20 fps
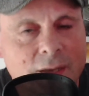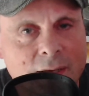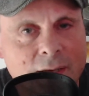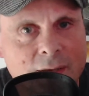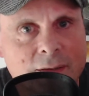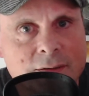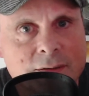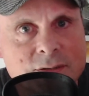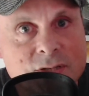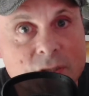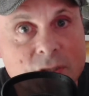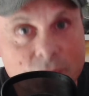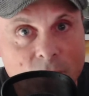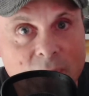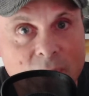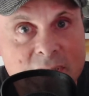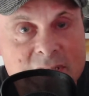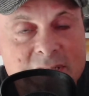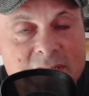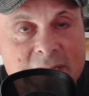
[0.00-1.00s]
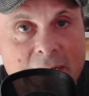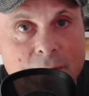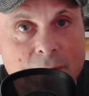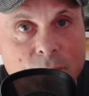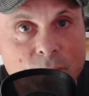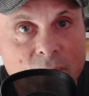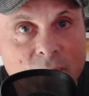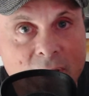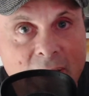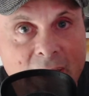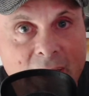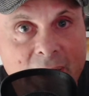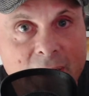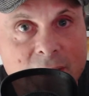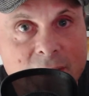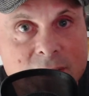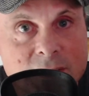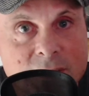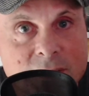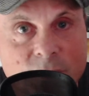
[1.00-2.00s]
So you understand all the
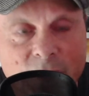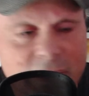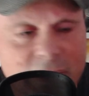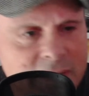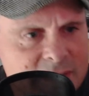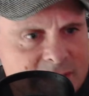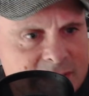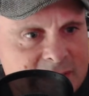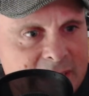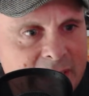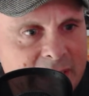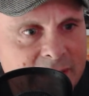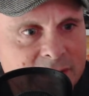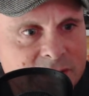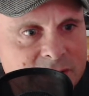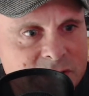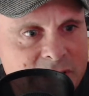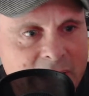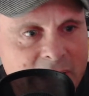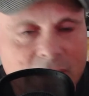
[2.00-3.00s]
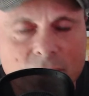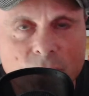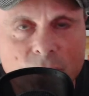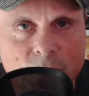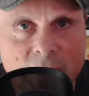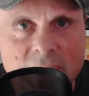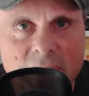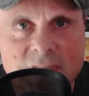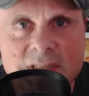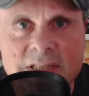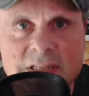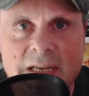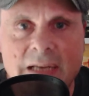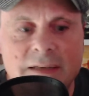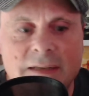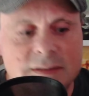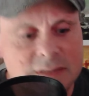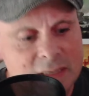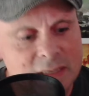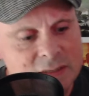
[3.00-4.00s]
things. We understand, chat. Do we
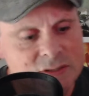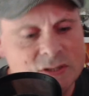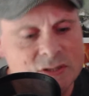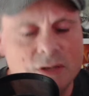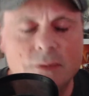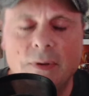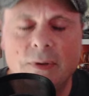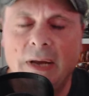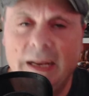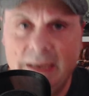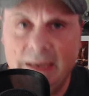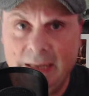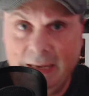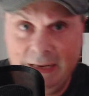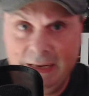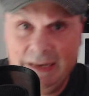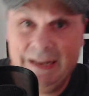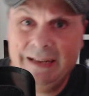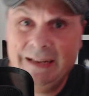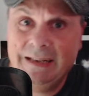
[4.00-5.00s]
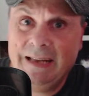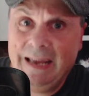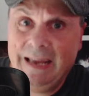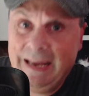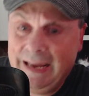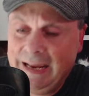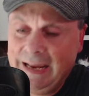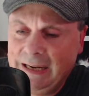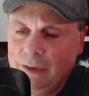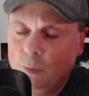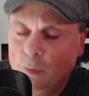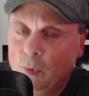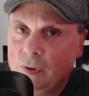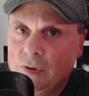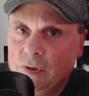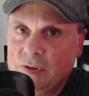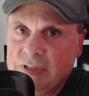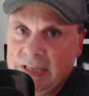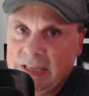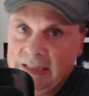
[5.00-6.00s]
understand? And so and then anyone
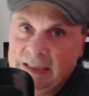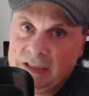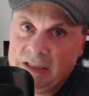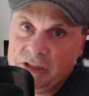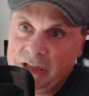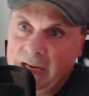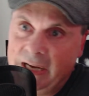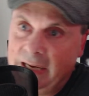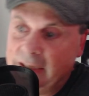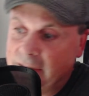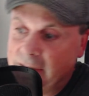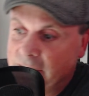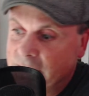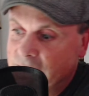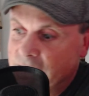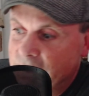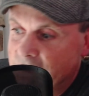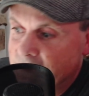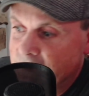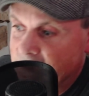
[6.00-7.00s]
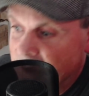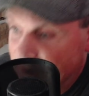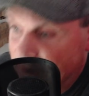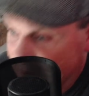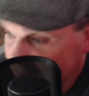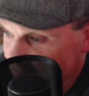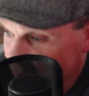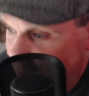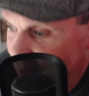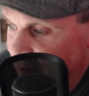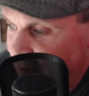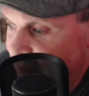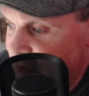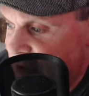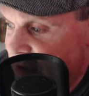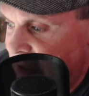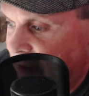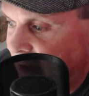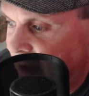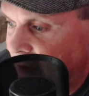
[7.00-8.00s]
who's in the chat, anyone who's
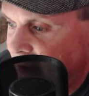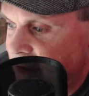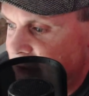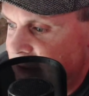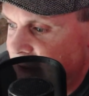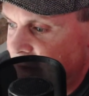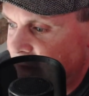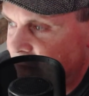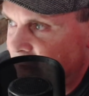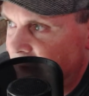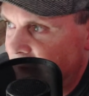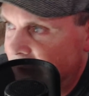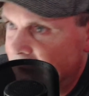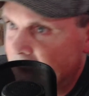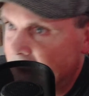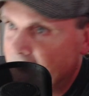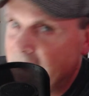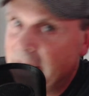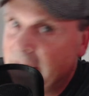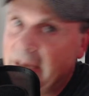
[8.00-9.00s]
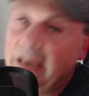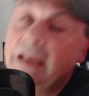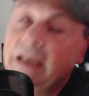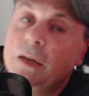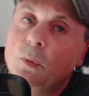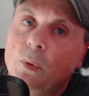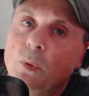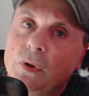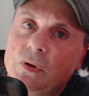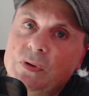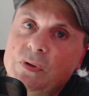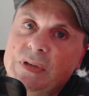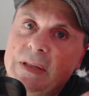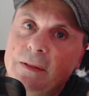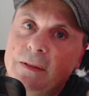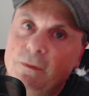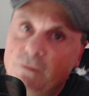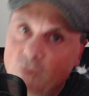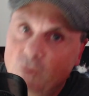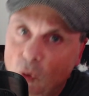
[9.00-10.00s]
in the 13th Fleet, anyone who's in
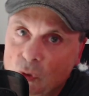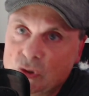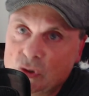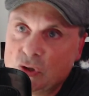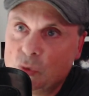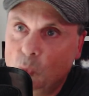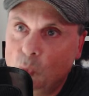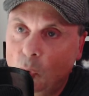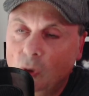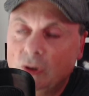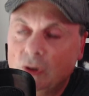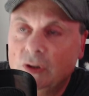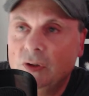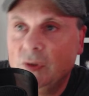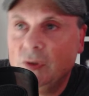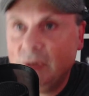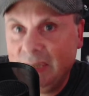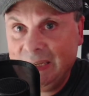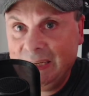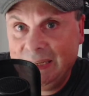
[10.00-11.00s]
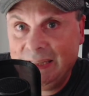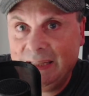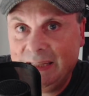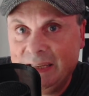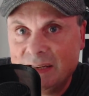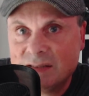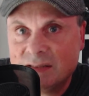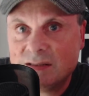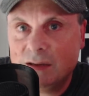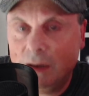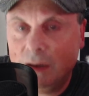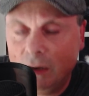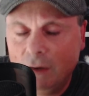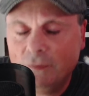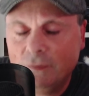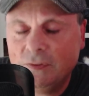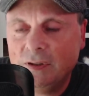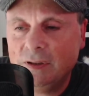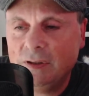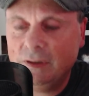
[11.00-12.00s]
the VOD squad looking at this
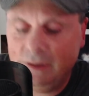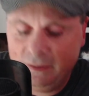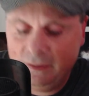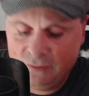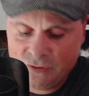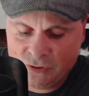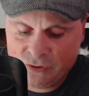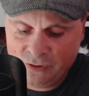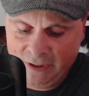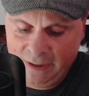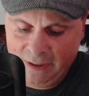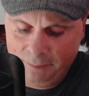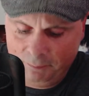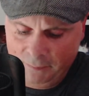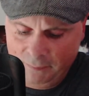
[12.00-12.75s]
after the live stream,